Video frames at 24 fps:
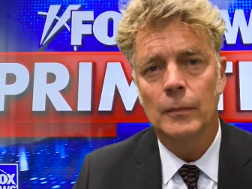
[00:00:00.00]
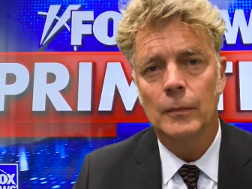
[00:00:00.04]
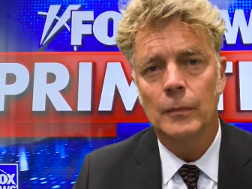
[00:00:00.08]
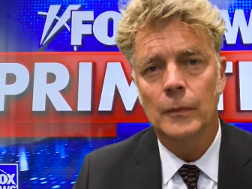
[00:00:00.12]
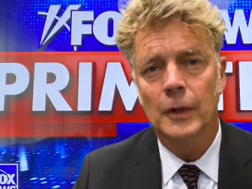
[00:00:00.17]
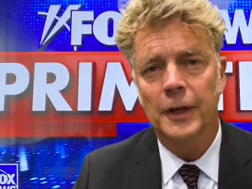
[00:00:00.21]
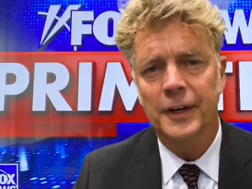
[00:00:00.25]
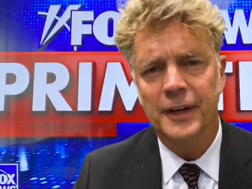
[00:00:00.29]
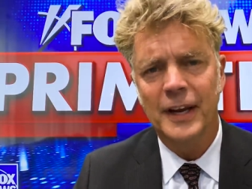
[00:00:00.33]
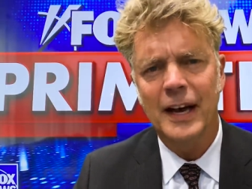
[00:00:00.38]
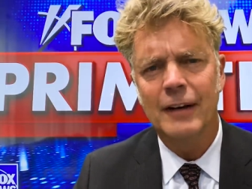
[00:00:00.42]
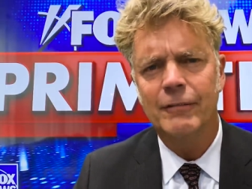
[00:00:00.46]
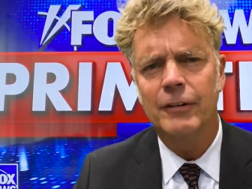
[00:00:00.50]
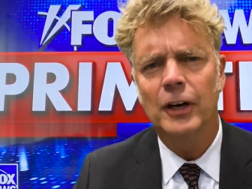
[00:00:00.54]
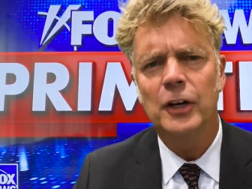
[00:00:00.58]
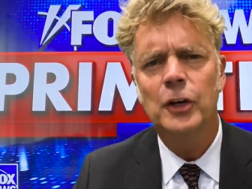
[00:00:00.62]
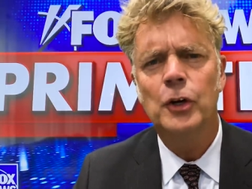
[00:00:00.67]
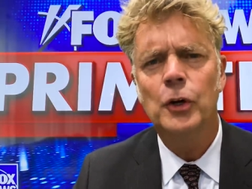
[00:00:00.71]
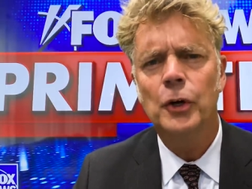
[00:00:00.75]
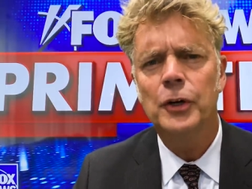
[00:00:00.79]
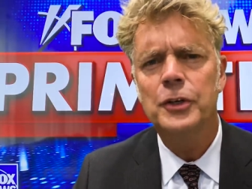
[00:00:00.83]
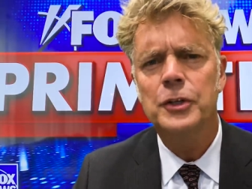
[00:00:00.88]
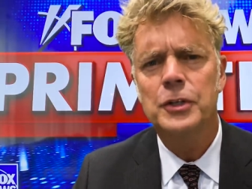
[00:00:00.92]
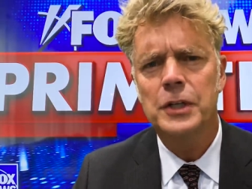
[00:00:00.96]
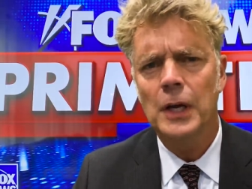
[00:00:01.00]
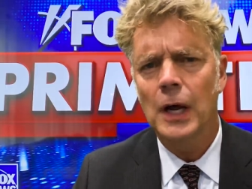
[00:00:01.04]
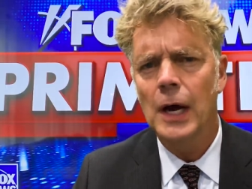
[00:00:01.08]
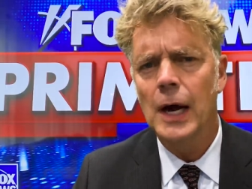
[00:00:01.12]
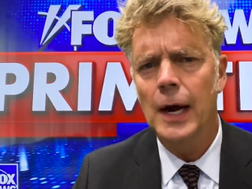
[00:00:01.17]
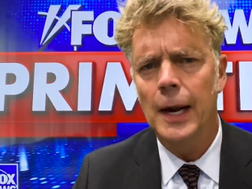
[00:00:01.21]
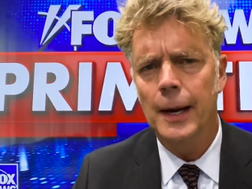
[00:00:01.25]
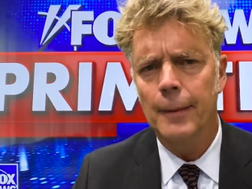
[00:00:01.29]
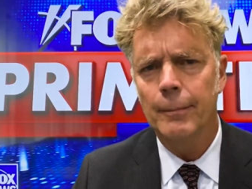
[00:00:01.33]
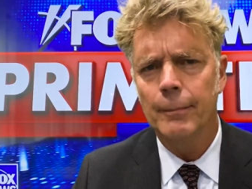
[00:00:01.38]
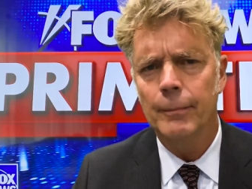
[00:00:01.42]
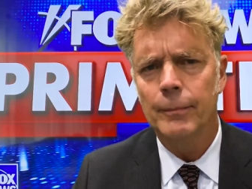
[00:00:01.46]
and have a good
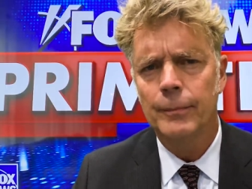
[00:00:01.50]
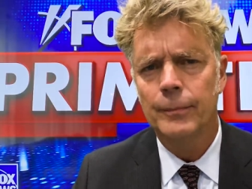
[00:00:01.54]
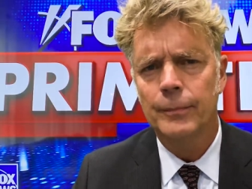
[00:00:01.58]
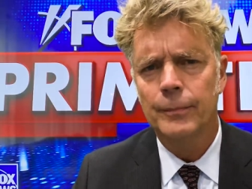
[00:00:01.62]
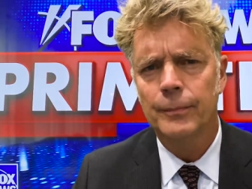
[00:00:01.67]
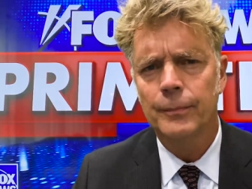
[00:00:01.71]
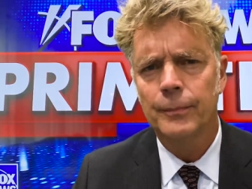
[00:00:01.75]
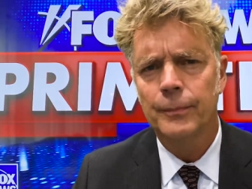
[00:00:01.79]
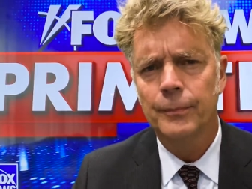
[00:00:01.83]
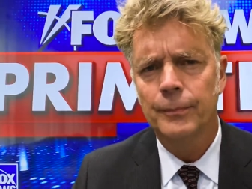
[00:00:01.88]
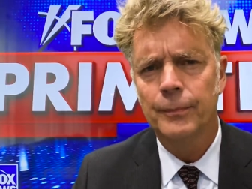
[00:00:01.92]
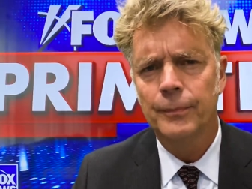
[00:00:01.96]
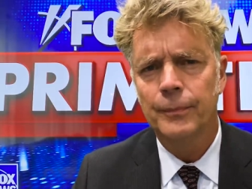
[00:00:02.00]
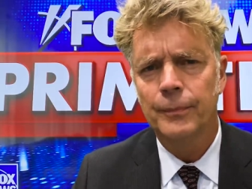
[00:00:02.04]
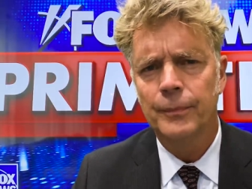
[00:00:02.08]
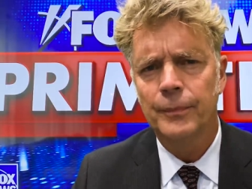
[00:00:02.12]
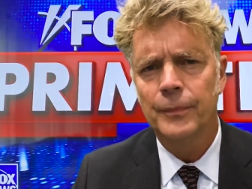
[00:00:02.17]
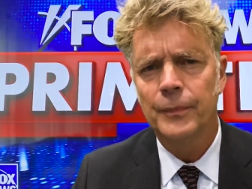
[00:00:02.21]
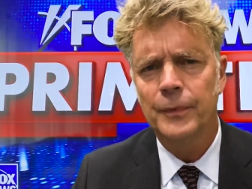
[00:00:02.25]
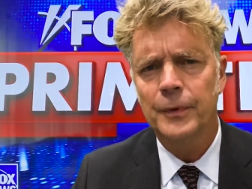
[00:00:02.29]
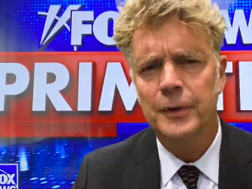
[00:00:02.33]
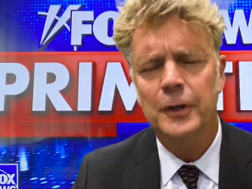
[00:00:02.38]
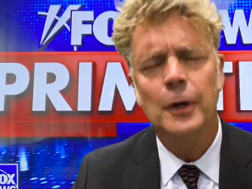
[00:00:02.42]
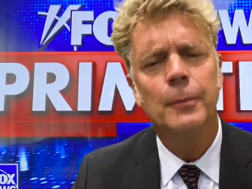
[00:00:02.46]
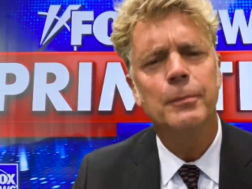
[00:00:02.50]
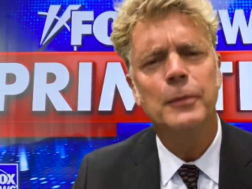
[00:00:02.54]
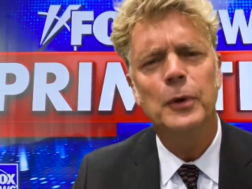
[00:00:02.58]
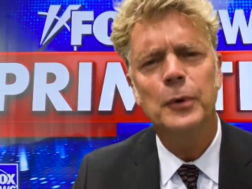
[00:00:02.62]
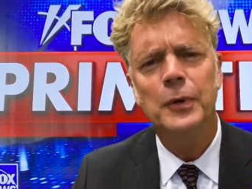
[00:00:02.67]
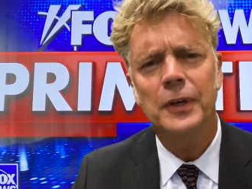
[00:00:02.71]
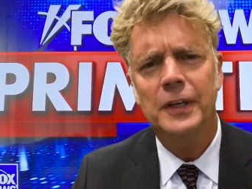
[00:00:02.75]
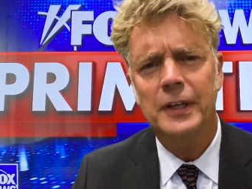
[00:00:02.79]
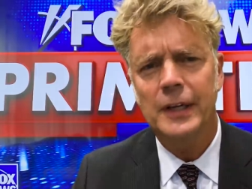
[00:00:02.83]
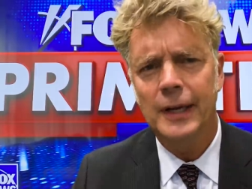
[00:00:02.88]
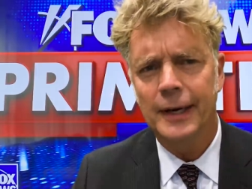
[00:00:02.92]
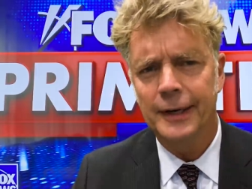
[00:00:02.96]
time
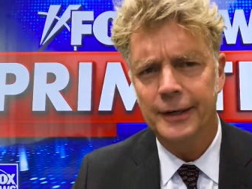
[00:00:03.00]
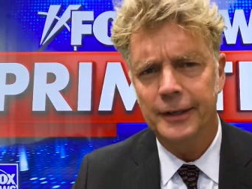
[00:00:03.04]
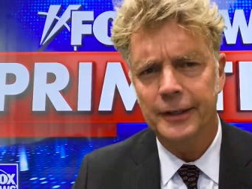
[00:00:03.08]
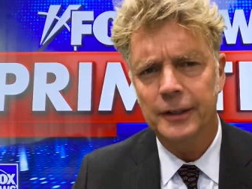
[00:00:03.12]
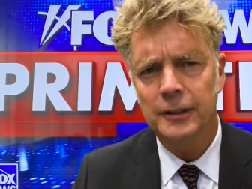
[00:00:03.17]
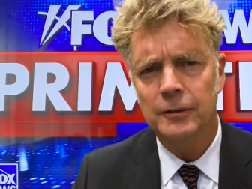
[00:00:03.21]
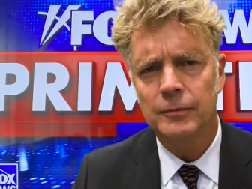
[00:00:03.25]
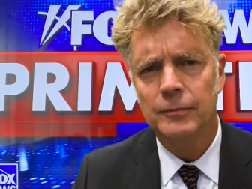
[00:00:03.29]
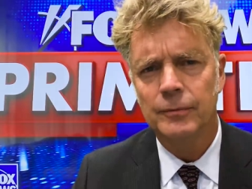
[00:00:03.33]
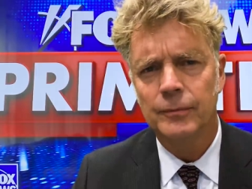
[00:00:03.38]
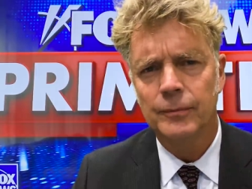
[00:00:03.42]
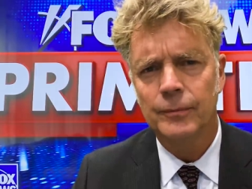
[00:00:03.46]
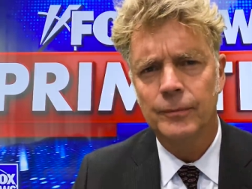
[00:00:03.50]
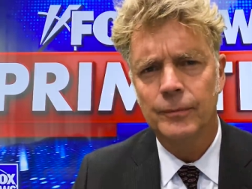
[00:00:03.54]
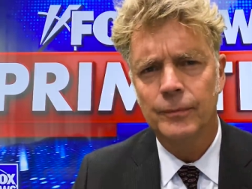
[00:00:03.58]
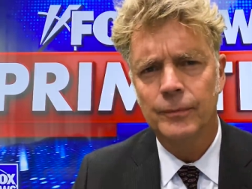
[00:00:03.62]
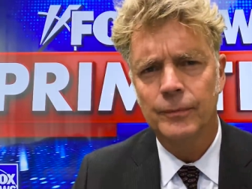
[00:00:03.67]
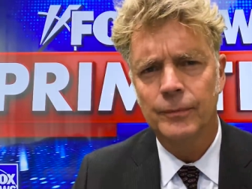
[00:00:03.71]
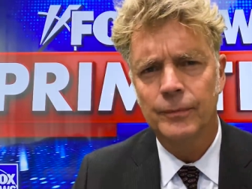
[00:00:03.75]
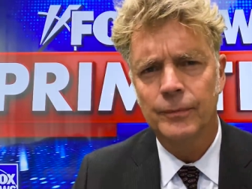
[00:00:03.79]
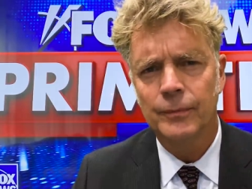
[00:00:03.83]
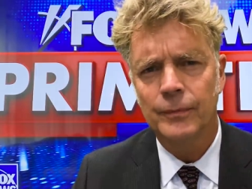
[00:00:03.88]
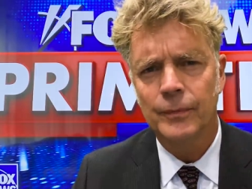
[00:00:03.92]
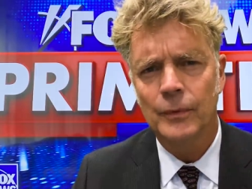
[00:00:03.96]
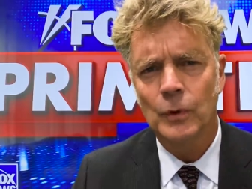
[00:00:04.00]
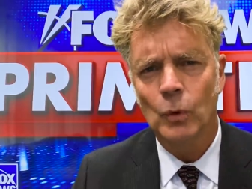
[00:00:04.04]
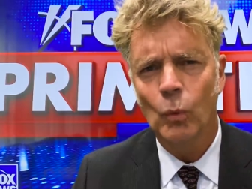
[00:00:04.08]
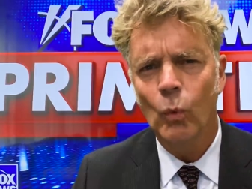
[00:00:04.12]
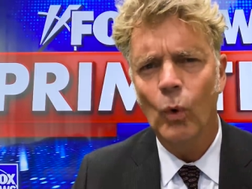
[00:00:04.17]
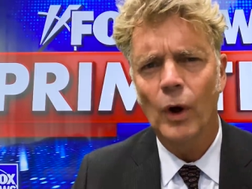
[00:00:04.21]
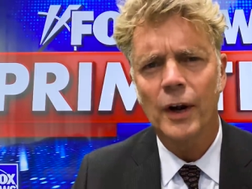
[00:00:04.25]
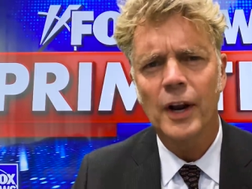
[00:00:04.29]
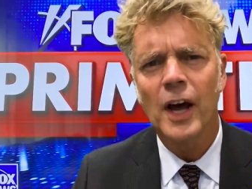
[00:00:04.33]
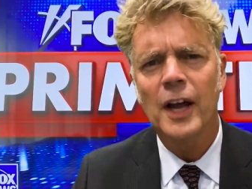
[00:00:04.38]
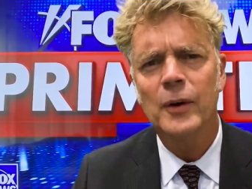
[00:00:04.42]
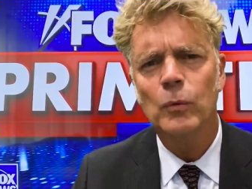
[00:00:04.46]
communicating
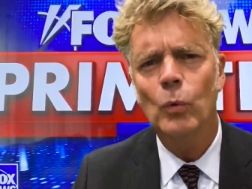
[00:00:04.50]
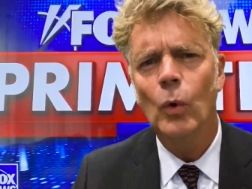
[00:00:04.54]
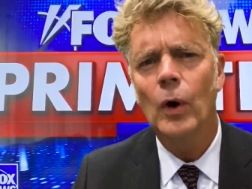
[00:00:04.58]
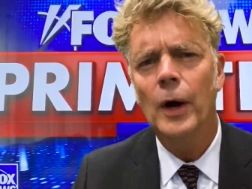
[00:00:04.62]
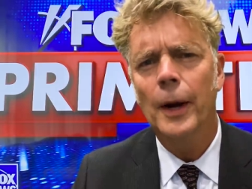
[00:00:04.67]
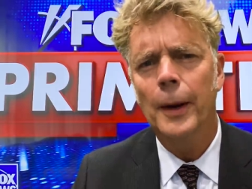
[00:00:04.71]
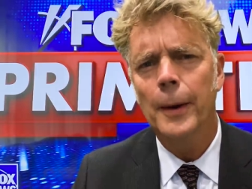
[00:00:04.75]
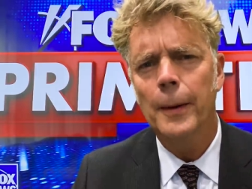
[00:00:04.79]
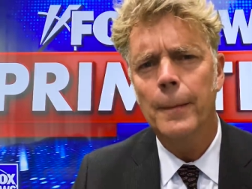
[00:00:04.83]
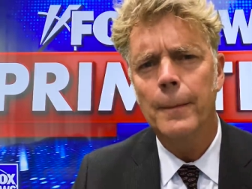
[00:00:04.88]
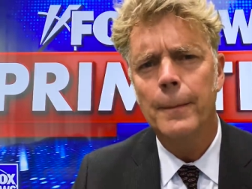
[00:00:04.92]
one-on-one